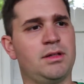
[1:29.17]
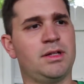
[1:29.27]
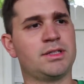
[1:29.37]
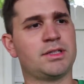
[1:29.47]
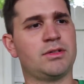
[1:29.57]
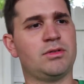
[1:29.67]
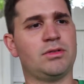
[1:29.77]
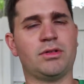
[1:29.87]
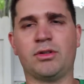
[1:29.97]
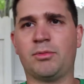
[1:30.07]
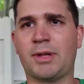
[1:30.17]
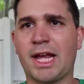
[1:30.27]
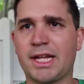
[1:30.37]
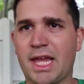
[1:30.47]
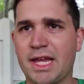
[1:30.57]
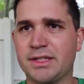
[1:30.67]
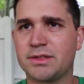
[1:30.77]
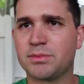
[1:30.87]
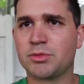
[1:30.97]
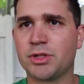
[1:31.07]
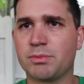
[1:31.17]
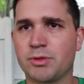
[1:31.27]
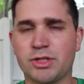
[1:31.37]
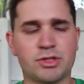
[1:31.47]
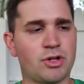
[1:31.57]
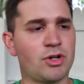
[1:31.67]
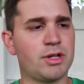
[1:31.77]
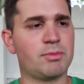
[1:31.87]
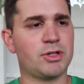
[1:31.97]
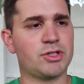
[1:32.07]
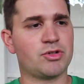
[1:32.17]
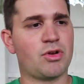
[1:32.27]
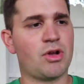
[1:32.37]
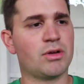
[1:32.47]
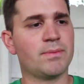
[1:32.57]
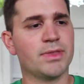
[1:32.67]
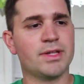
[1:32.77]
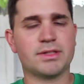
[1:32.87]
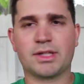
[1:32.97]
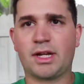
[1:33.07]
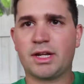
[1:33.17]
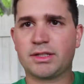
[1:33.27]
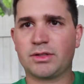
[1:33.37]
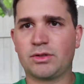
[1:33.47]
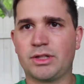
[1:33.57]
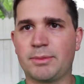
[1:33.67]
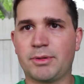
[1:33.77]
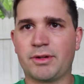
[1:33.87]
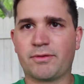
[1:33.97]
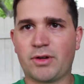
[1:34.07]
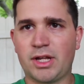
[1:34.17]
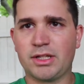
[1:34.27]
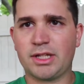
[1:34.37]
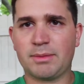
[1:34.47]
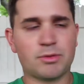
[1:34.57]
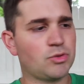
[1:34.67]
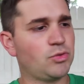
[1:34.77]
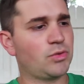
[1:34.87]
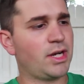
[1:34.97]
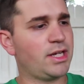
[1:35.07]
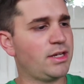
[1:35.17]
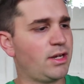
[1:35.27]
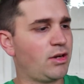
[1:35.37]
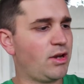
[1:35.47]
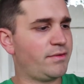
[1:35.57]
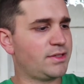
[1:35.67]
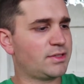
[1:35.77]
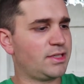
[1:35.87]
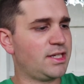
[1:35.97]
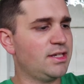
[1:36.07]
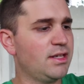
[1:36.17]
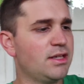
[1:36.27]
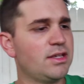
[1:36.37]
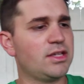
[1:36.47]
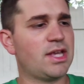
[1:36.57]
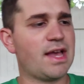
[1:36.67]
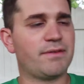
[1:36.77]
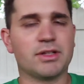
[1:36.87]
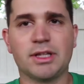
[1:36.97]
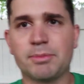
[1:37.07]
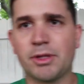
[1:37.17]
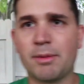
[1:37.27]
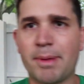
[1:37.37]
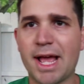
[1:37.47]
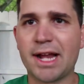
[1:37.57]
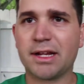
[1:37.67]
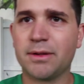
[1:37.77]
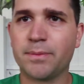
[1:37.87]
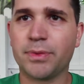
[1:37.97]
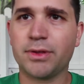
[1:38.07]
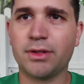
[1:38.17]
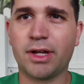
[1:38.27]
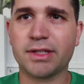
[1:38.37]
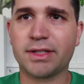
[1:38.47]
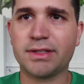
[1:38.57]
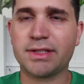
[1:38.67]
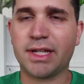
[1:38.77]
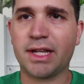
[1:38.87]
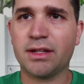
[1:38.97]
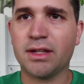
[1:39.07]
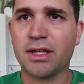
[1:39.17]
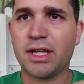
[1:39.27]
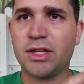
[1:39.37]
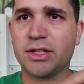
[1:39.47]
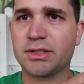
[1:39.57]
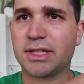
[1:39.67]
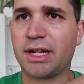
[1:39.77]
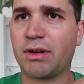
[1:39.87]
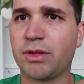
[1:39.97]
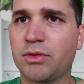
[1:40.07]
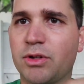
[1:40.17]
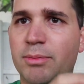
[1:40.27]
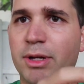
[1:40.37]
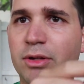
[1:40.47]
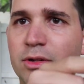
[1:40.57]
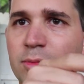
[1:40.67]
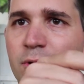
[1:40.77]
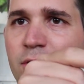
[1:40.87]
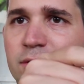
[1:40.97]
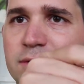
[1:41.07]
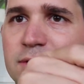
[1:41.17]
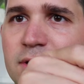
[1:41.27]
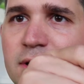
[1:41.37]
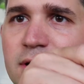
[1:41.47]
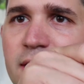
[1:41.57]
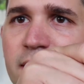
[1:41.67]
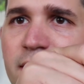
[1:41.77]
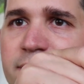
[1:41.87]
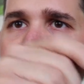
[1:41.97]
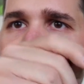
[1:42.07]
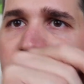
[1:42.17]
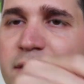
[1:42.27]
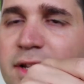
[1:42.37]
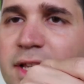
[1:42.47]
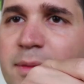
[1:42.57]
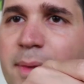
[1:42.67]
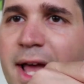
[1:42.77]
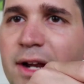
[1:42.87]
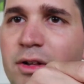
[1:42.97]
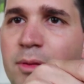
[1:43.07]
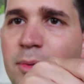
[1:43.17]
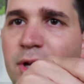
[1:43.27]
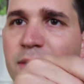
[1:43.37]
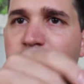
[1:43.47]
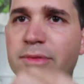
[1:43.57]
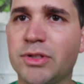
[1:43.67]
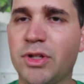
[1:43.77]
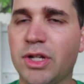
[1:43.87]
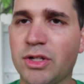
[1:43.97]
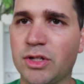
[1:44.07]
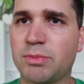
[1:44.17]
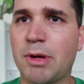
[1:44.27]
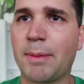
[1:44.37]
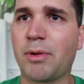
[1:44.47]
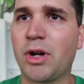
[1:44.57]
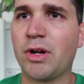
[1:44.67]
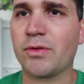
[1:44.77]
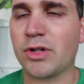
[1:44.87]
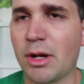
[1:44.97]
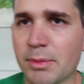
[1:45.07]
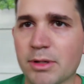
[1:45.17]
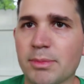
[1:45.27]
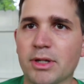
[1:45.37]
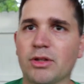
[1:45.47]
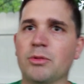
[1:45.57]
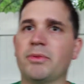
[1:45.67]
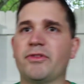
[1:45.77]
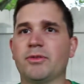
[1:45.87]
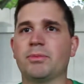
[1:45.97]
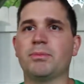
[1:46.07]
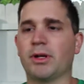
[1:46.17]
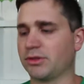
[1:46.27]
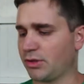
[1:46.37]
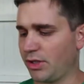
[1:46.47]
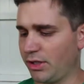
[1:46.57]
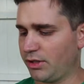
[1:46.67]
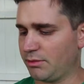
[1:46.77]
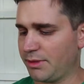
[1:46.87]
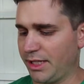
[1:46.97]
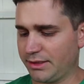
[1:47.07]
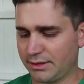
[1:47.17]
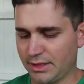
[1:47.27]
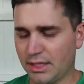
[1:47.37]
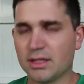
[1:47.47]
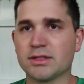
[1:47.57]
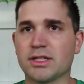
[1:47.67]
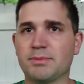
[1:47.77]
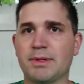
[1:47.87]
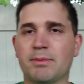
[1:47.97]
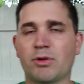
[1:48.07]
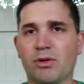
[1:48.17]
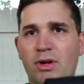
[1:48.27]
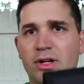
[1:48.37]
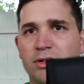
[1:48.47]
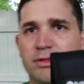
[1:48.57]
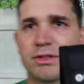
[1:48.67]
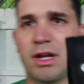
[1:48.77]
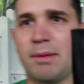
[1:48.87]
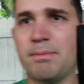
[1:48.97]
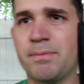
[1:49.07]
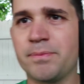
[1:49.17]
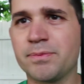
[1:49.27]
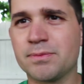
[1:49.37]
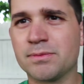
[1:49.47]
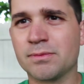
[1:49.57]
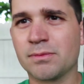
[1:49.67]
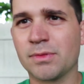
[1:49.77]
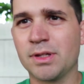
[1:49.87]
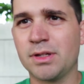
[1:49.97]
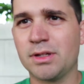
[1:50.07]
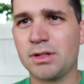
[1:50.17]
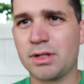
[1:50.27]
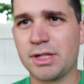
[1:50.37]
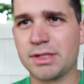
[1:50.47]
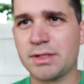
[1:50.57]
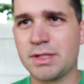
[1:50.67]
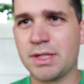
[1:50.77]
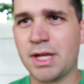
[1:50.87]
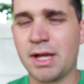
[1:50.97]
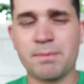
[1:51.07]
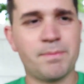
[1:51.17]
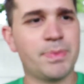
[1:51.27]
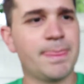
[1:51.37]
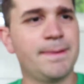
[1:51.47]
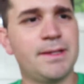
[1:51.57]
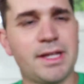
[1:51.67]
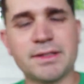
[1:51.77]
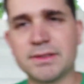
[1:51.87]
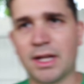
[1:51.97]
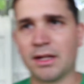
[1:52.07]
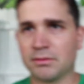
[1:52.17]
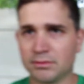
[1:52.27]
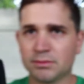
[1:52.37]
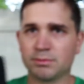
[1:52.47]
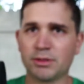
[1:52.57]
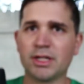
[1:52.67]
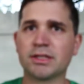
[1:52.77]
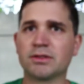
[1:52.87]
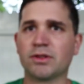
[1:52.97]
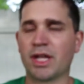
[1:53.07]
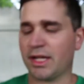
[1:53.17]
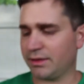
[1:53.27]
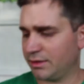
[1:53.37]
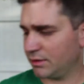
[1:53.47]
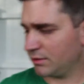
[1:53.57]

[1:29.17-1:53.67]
case. Pretty sturdy, pretty strong. It's got a nice little clip on the front. You keep the tool right in there, obviously. You have a clip on the back. You guys can see it. You can slide it right through your belt loop, or else it lifts out in the back on the bottom so that you can just pop it right over top of your belt loop if your belt's already on your pants. It says Bibury right on the top. You guys can see that. It's a pretty nice little case.